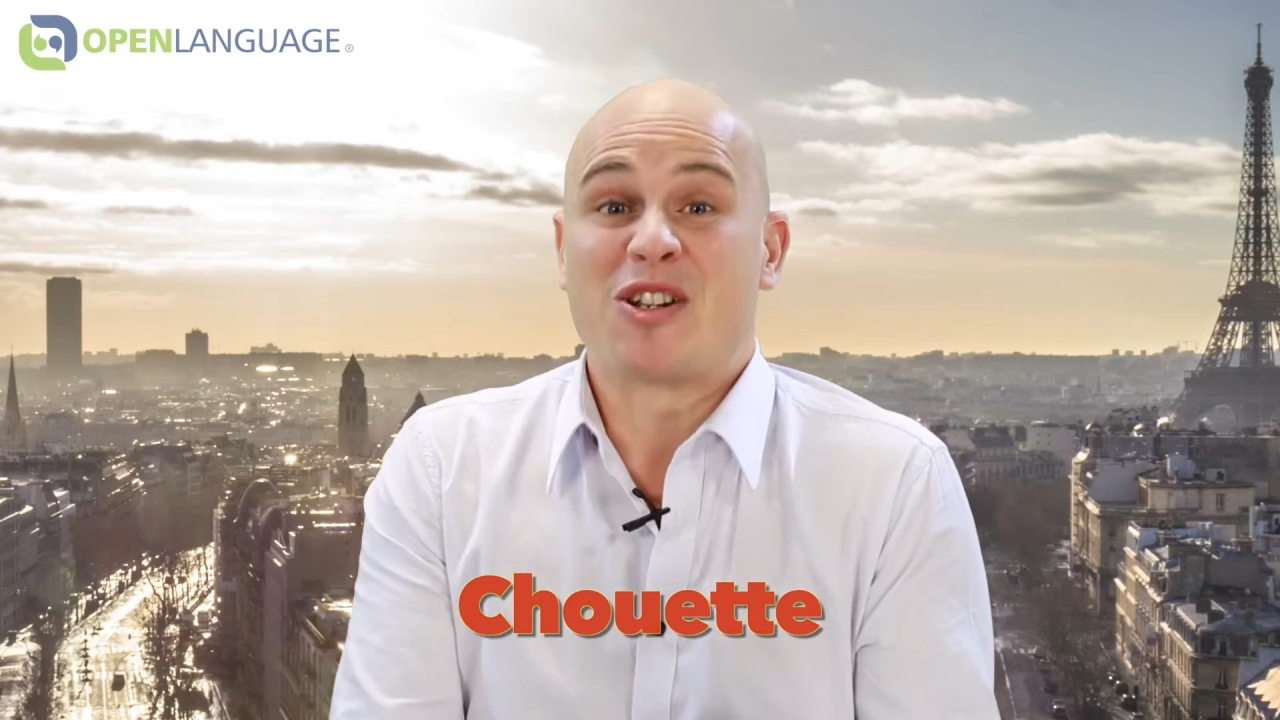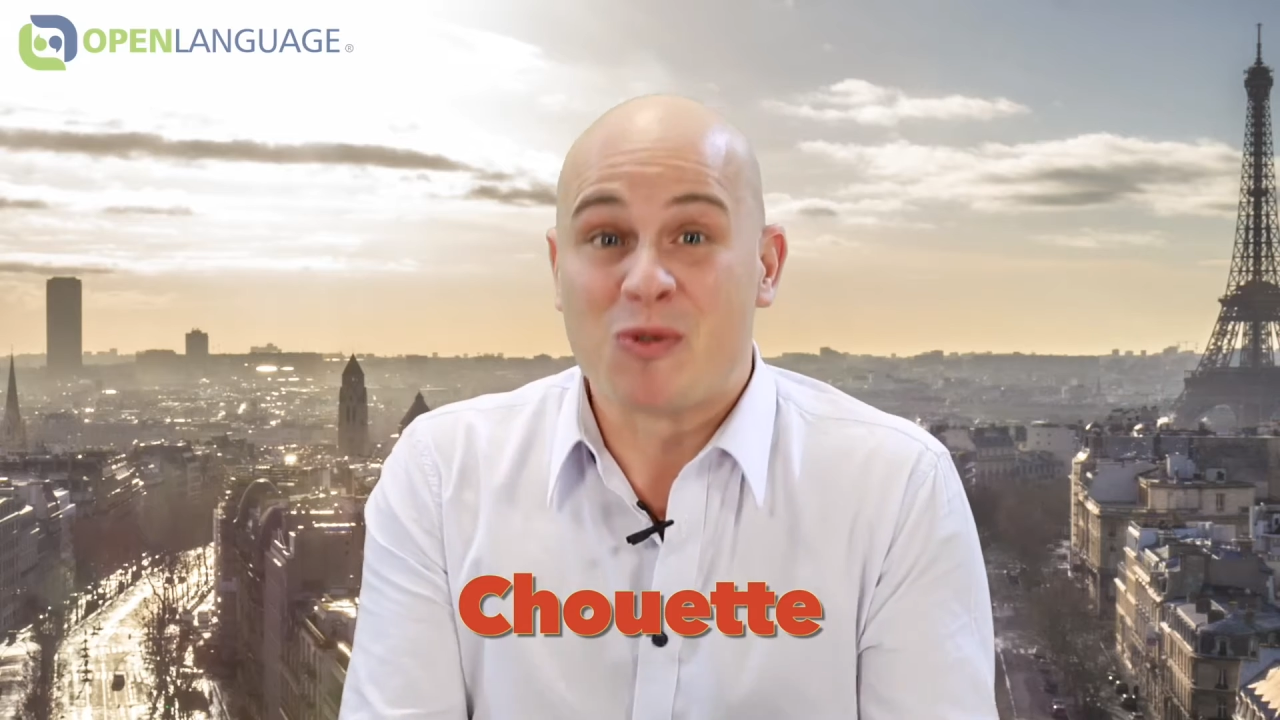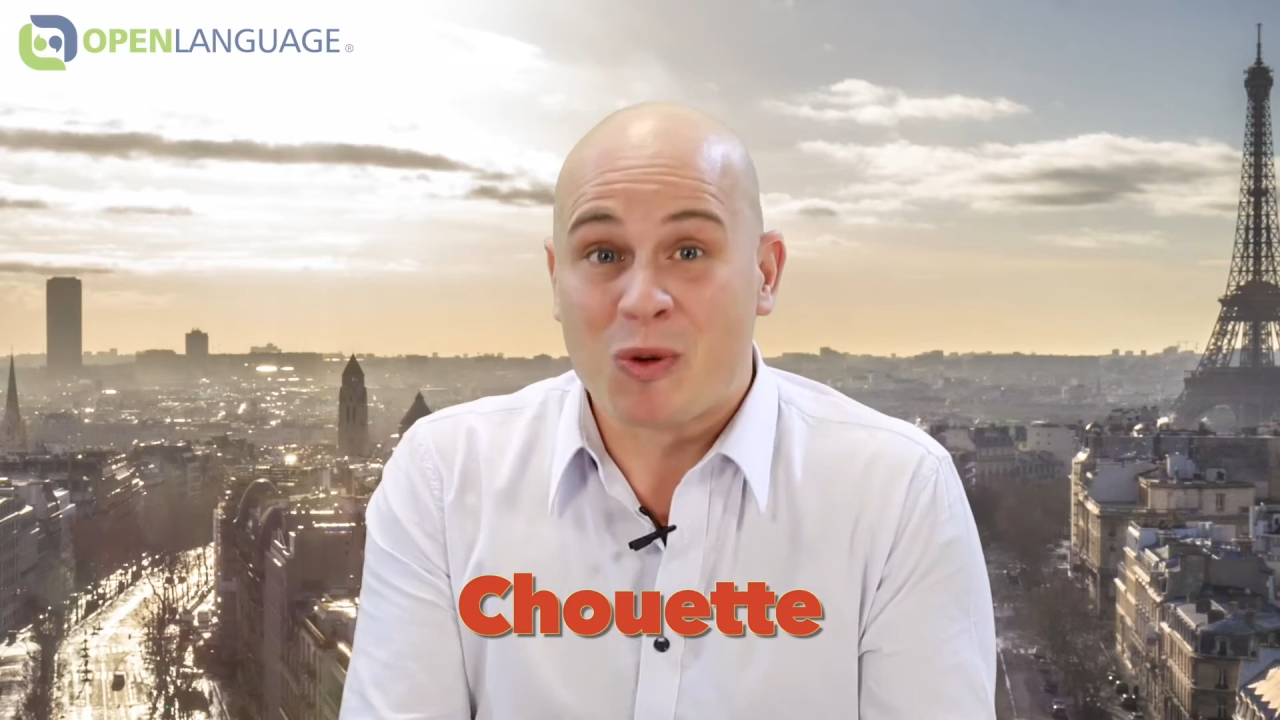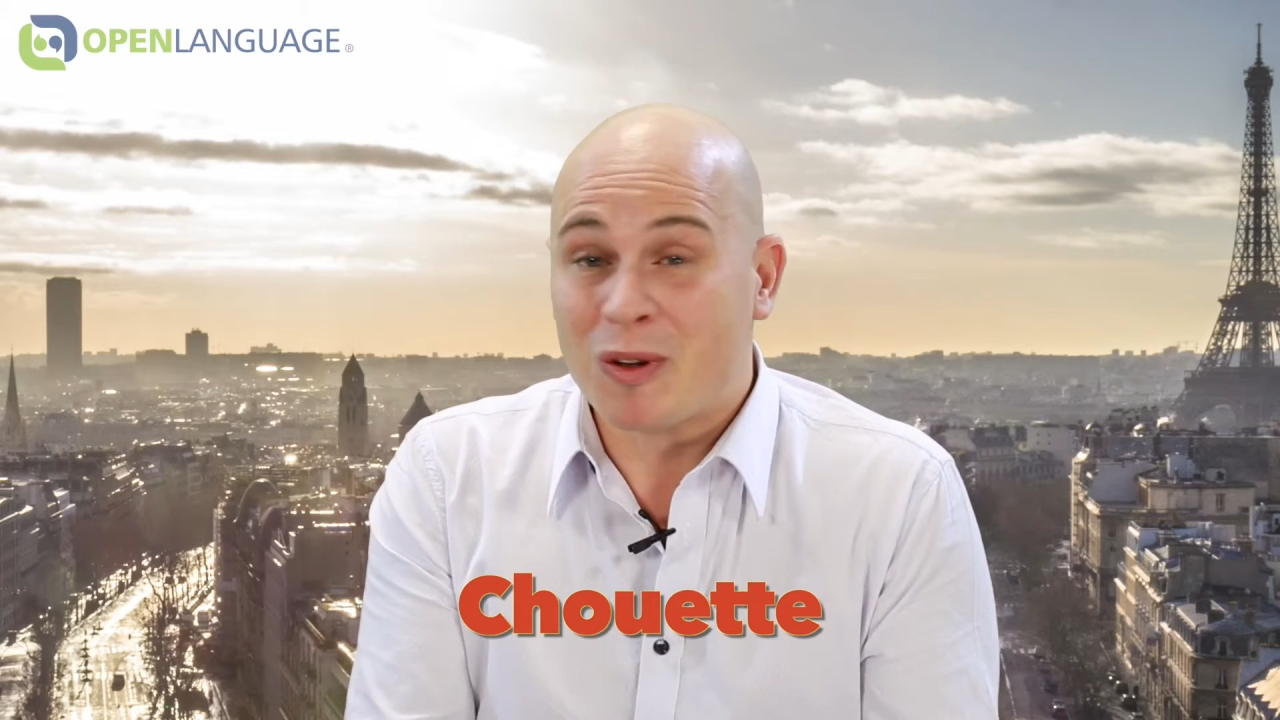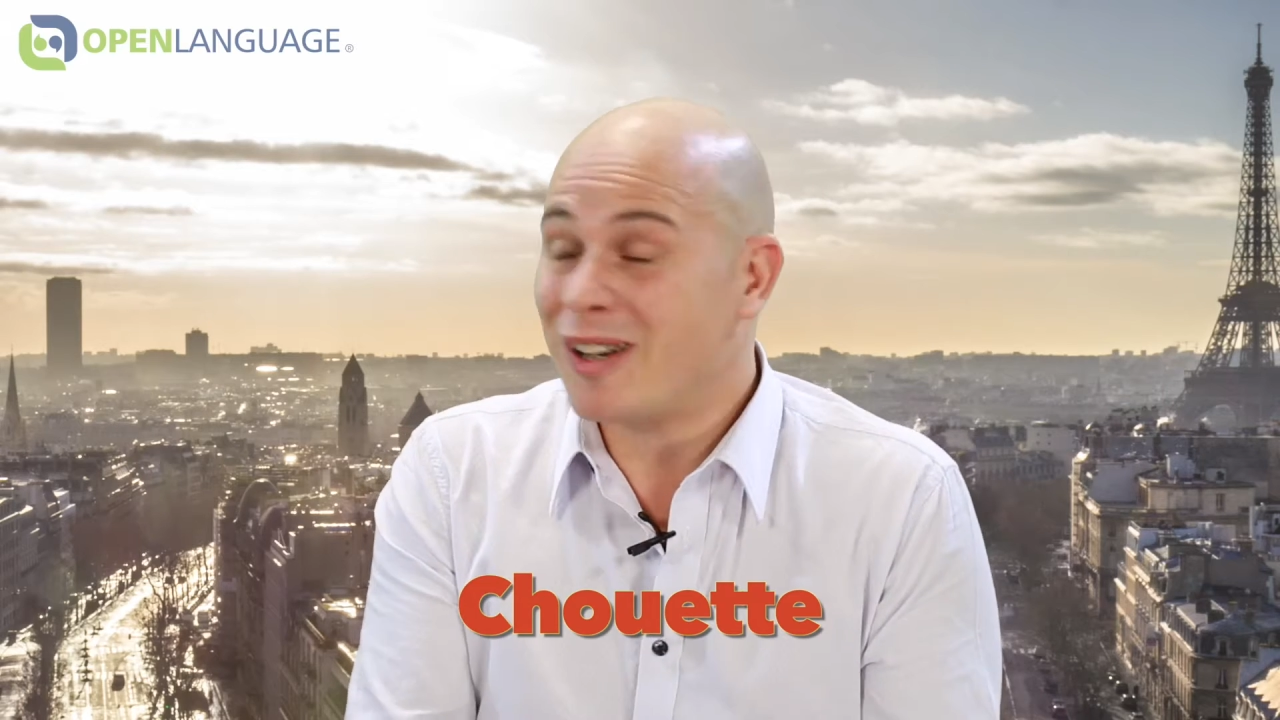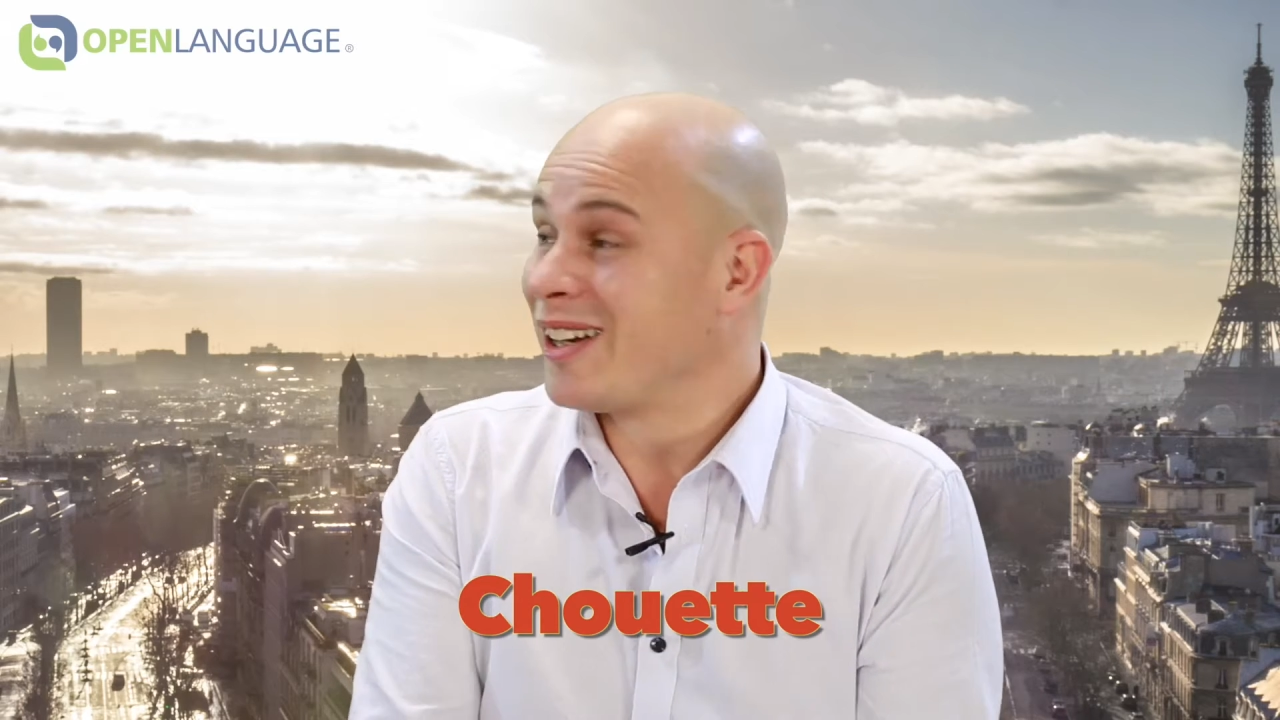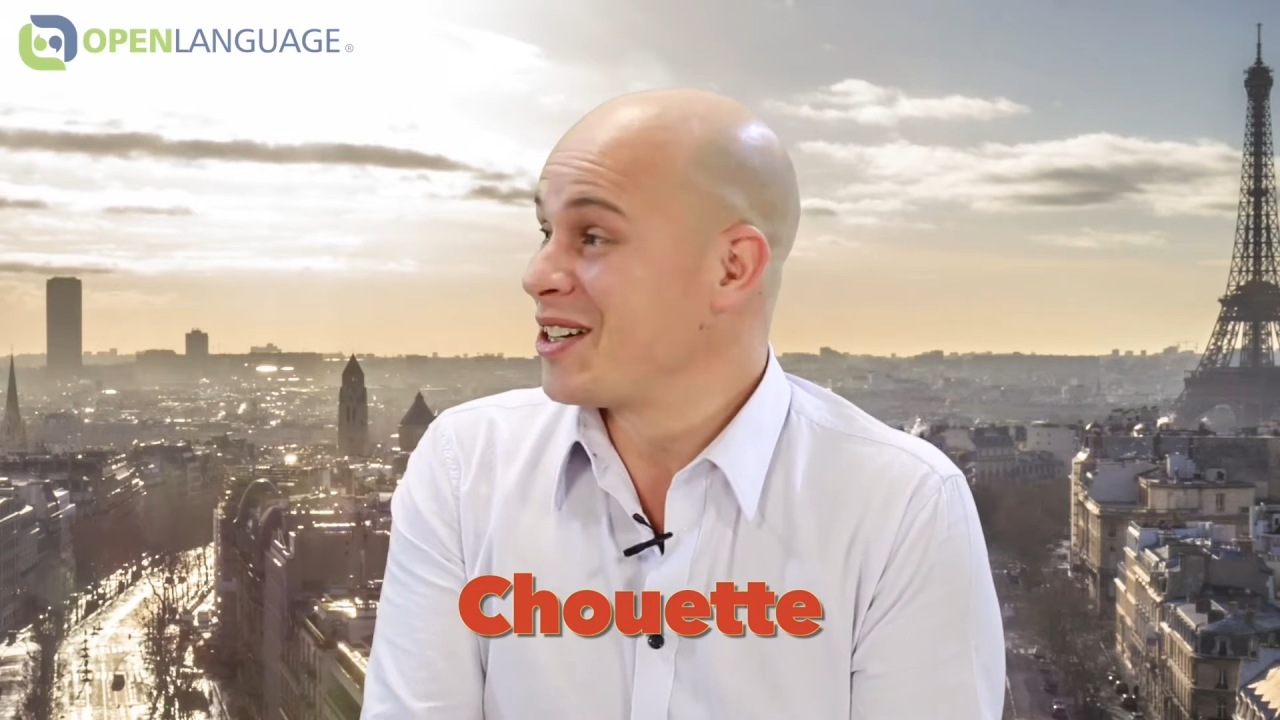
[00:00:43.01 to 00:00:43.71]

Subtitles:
cool